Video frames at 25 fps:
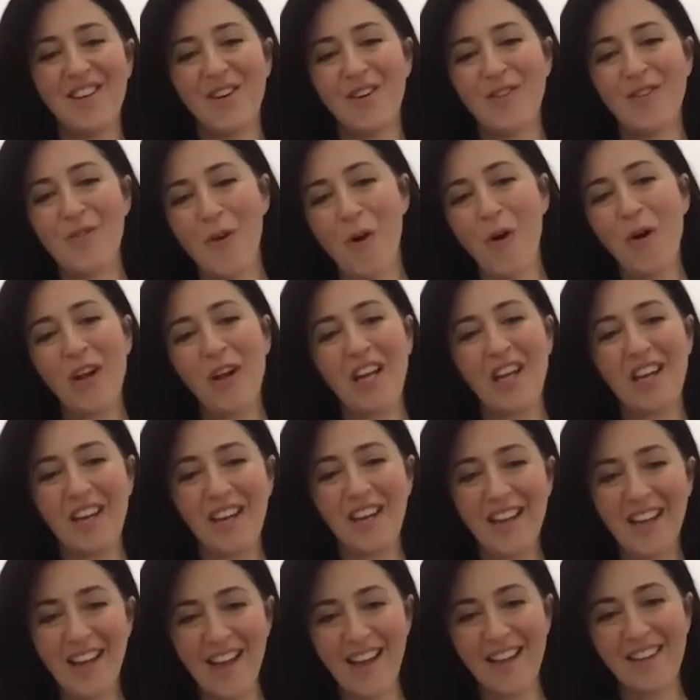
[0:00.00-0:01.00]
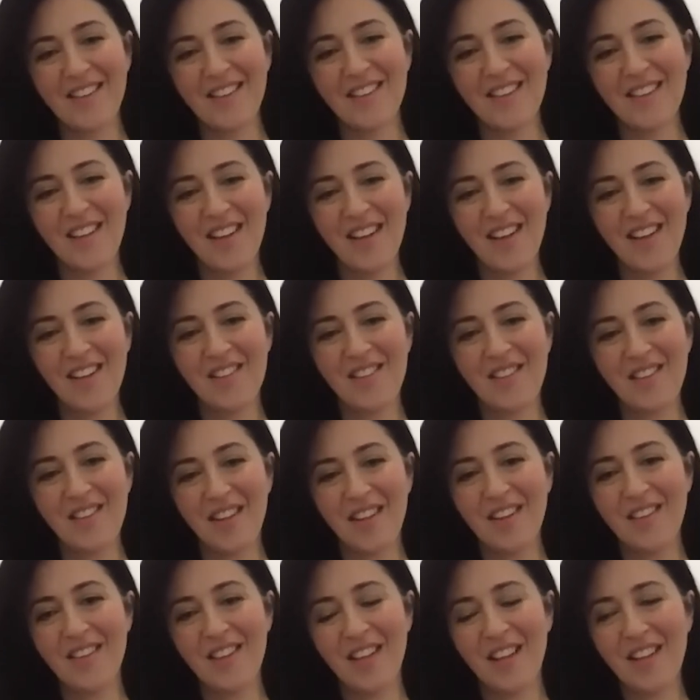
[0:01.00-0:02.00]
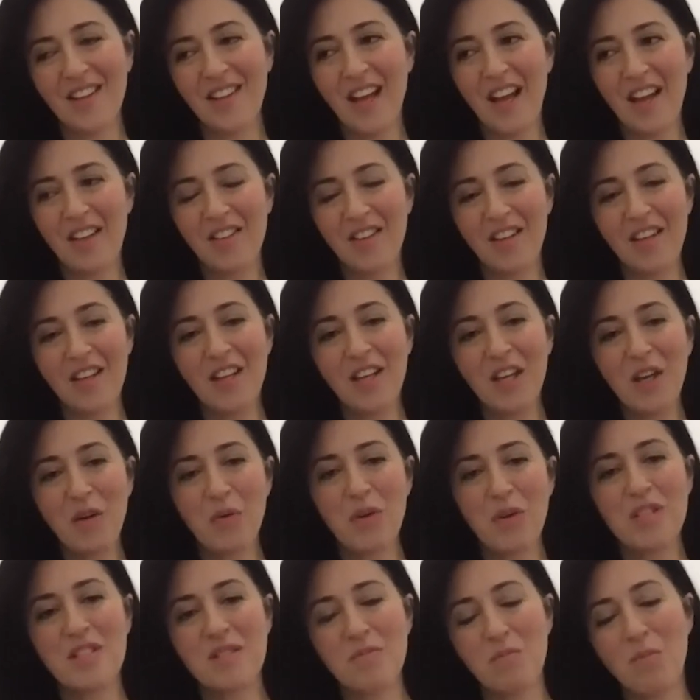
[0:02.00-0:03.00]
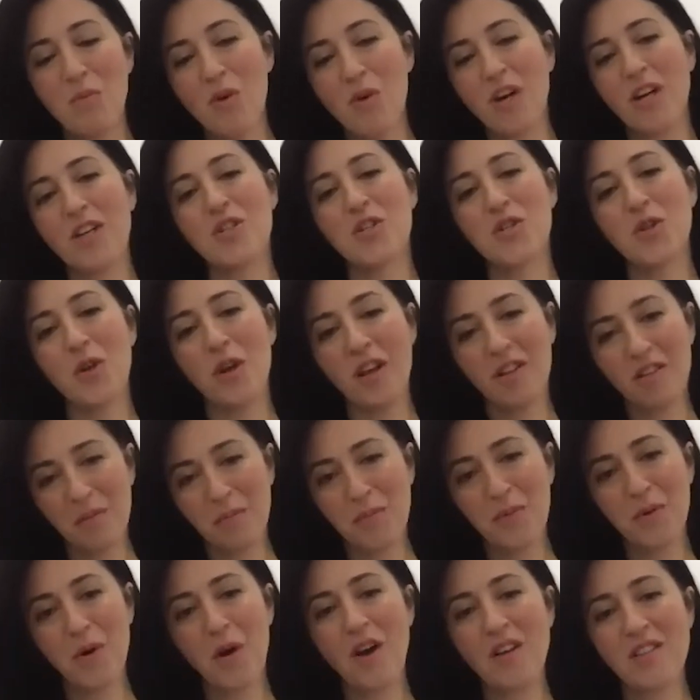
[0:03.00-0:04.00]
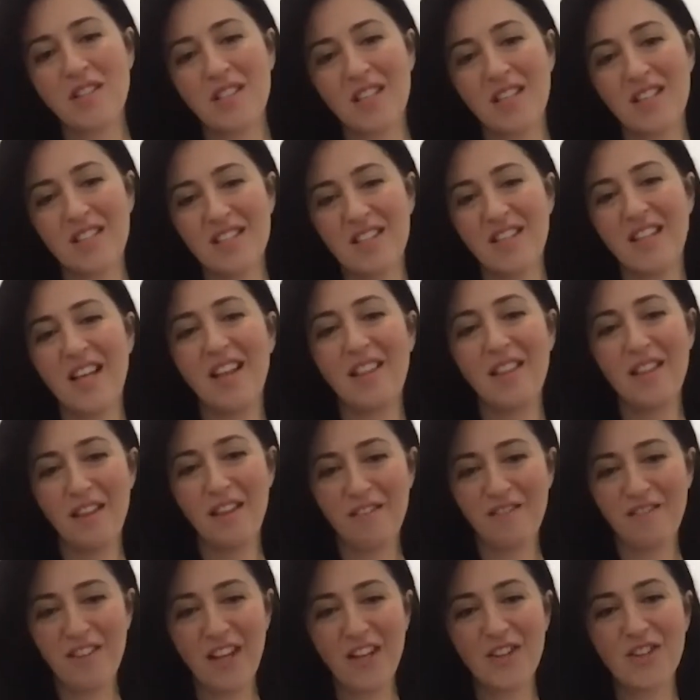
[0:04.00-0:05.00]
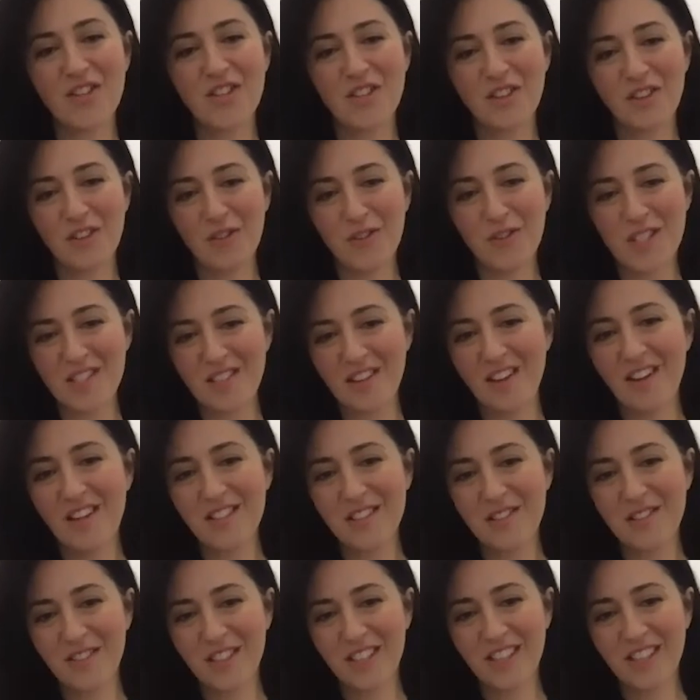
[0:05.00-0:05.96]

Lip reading: growing again. Then I think he was more enjoying the process than the eventual result of